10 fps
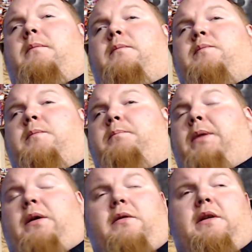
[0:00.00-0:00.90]
Bill
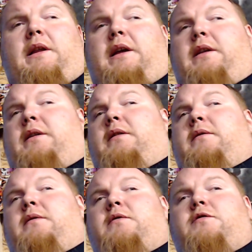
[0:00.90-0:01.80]
Clinton,
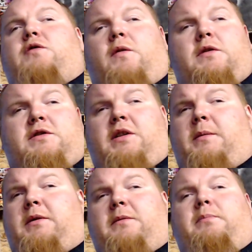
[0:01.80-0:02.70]
George
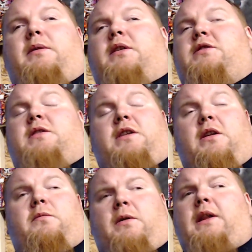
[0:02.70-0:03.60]
W. Bush,
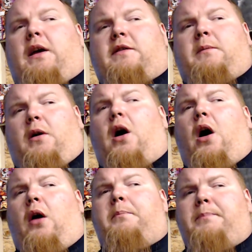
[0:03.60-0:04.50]
realize them are
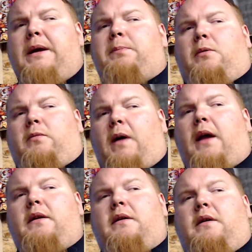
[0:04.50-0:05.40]
all people, right?
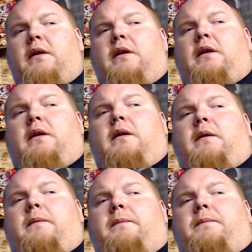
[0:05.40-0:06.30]

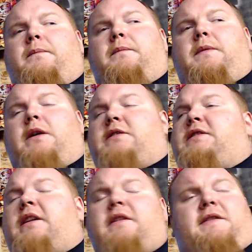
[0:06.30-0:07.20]
They're
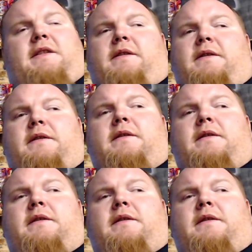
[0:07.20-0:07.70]
citizens.